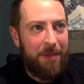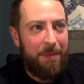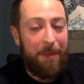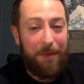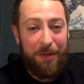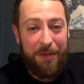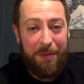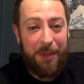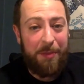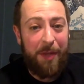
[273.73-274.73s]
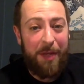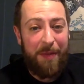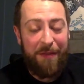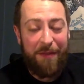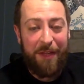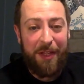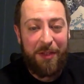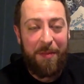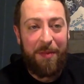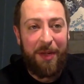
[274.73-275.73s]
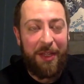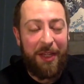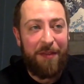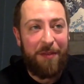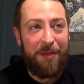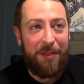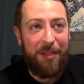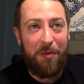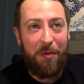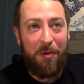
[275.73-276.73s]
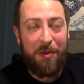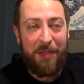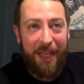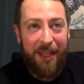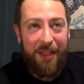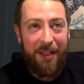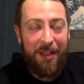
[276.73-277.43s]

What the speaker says: My brother's a big Spider-Man fan, so I remember I gave him a Secret Wars 8,